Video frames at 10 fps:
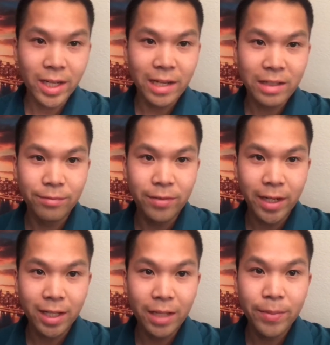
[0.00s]
guys, I'm
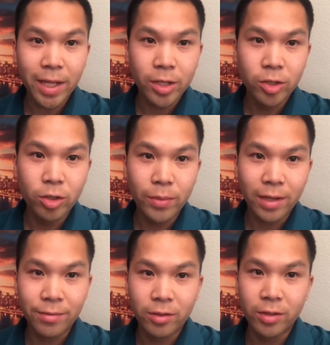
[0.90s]
finally back home
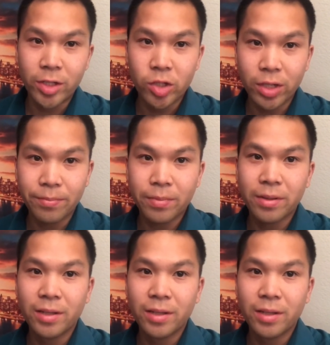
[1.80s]
after the trip.